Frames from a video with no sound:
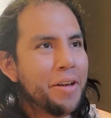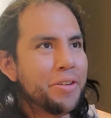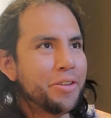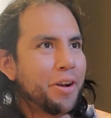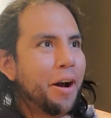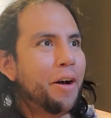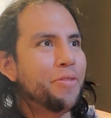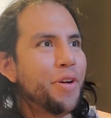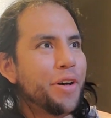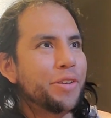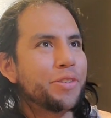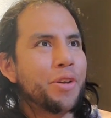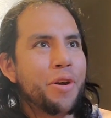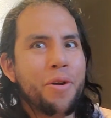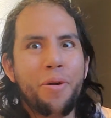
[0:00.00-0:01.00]

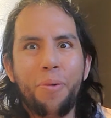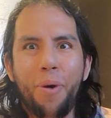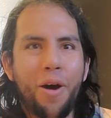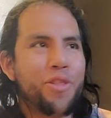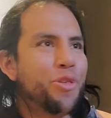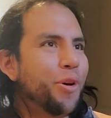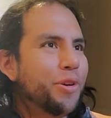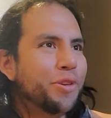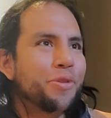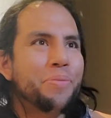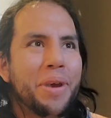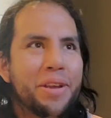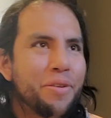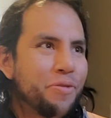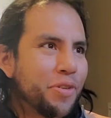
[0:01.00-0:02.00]
Chavez, well I thought you
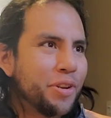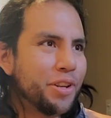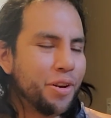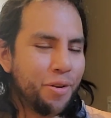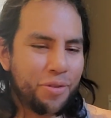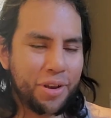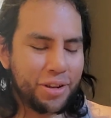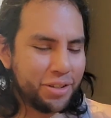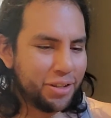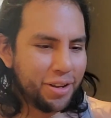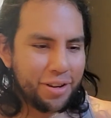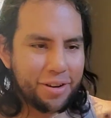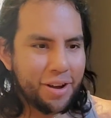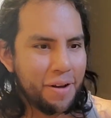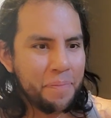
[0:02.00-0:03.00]
made a video that
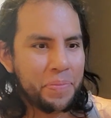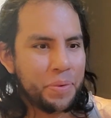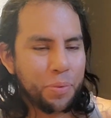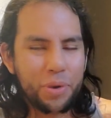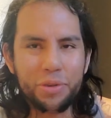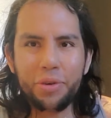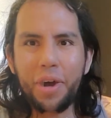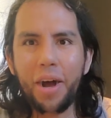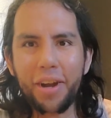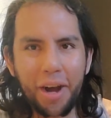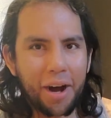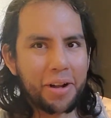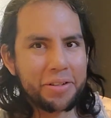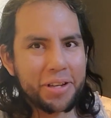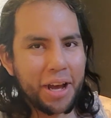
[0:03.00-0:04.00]
said when you got
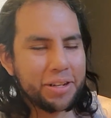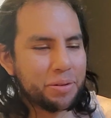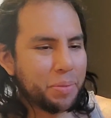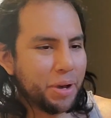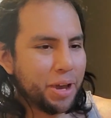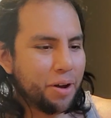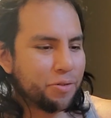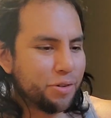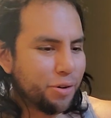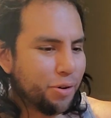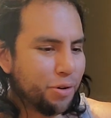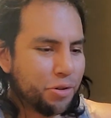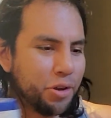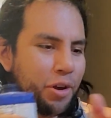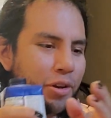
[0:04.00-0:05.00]
contacted by After
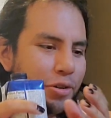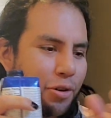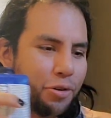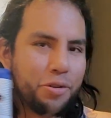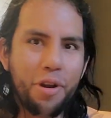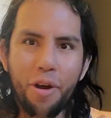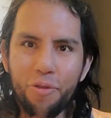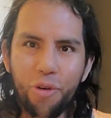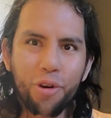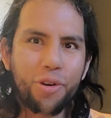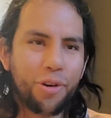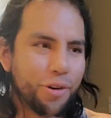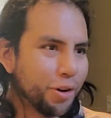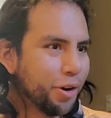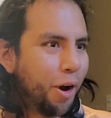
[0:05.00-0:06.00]
Earth, you're never
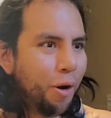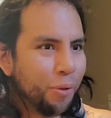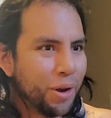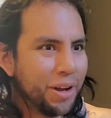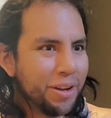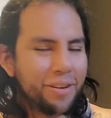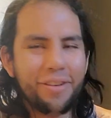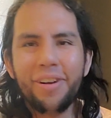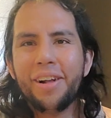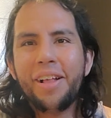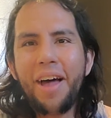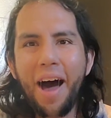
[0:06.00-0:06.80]
gonna go in.